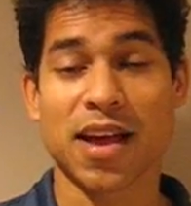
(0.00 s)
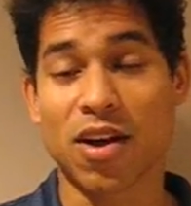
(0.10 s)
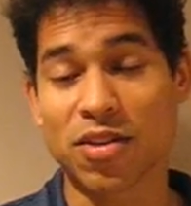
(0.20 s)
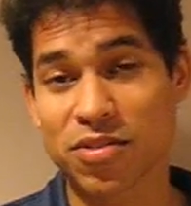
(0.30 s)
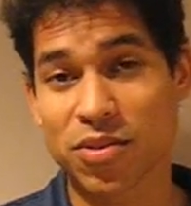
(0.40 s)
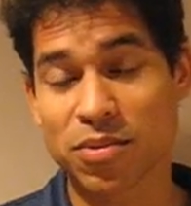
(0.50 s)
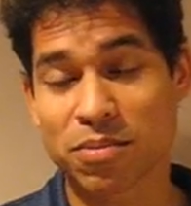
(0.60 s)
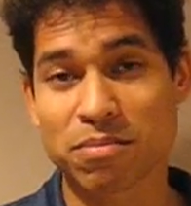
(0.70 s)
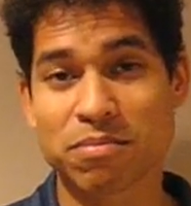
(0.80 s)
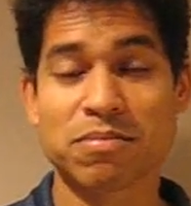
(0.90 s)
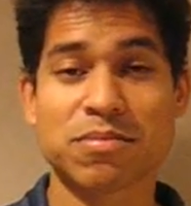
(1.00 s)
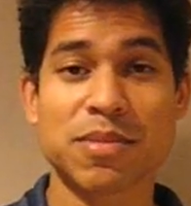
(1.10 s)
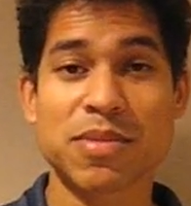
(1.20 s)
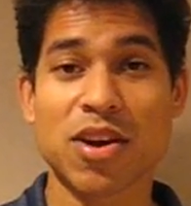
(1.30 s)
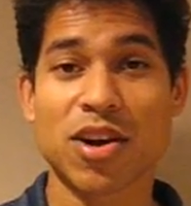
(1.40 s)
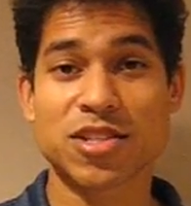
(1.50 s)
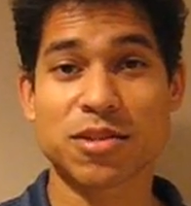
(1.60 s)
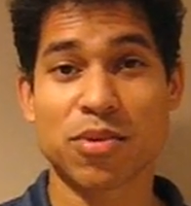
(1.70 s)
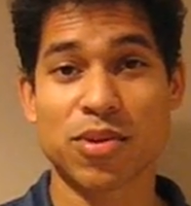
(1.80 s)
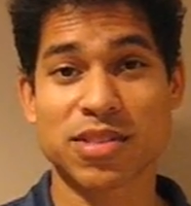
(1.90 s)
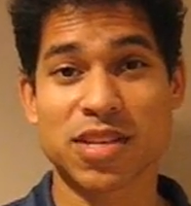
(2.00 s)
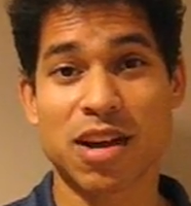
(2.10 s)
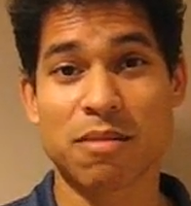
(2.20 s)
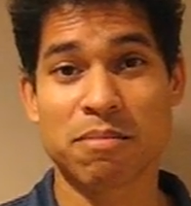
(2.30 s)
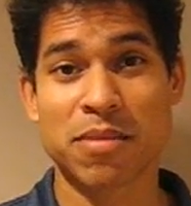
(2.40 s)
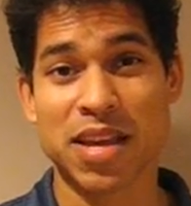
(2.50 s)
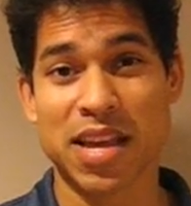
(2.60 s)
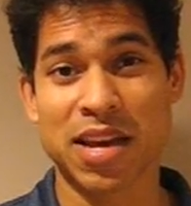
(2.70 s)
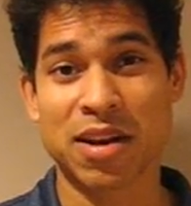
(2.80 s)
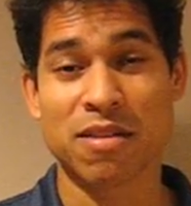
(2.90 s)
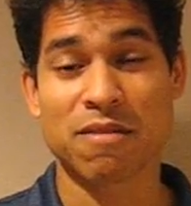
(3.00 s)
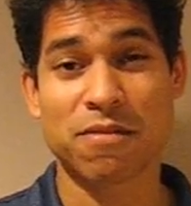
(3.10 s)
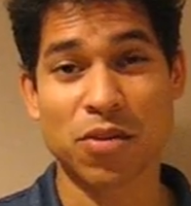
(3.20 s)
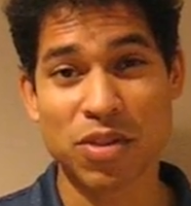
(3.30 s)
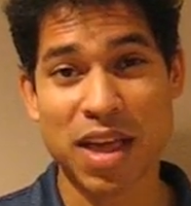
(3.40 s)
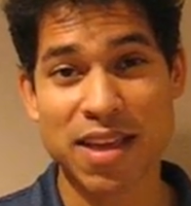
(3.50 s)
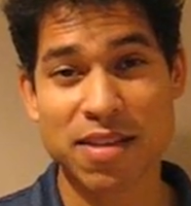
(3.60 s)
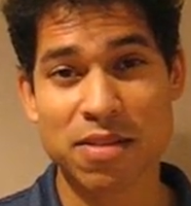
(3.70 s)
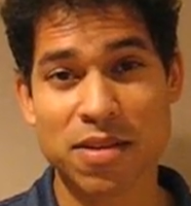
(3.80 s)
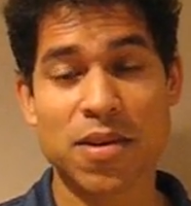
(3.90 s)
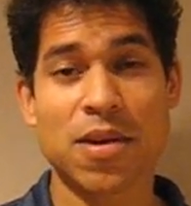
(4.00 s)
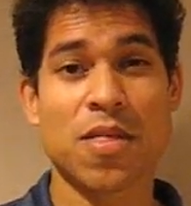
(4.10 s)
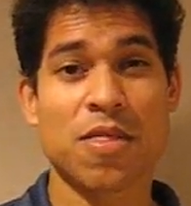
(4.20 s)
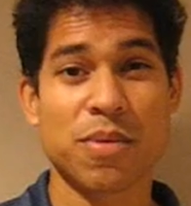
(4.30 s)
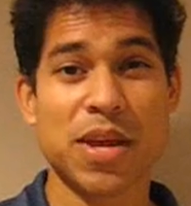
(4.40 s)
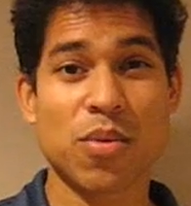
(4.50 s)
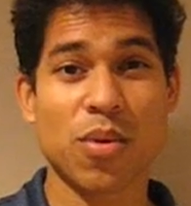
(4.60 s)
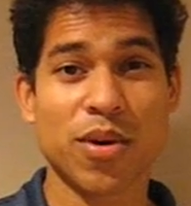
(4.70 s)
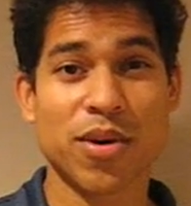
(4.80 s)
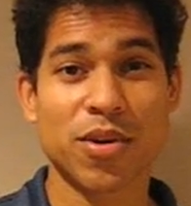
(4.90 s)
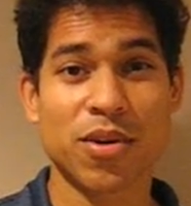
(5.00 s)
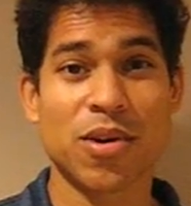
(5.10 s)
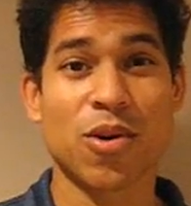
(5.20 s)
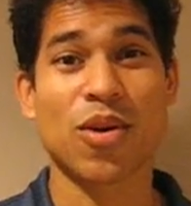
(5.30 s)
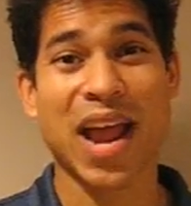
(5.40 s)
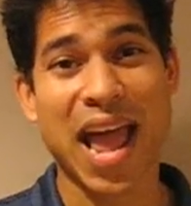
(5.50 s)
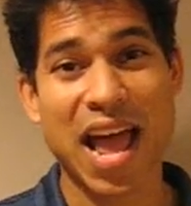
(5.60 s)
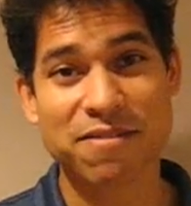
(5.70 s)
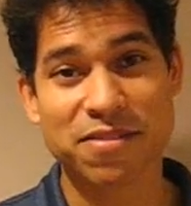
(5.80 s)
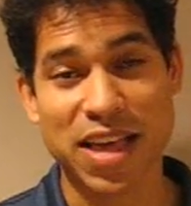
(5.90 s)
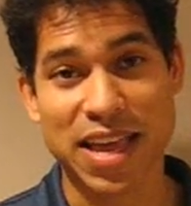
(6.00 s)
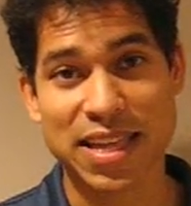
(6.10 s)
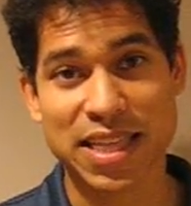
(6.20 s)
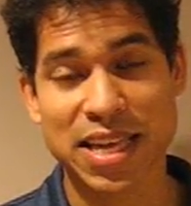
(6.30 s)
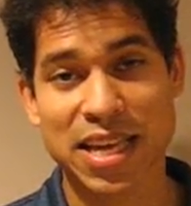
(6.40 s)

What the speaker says: Also, some of the arch supports come in full length, 3/4, or half length.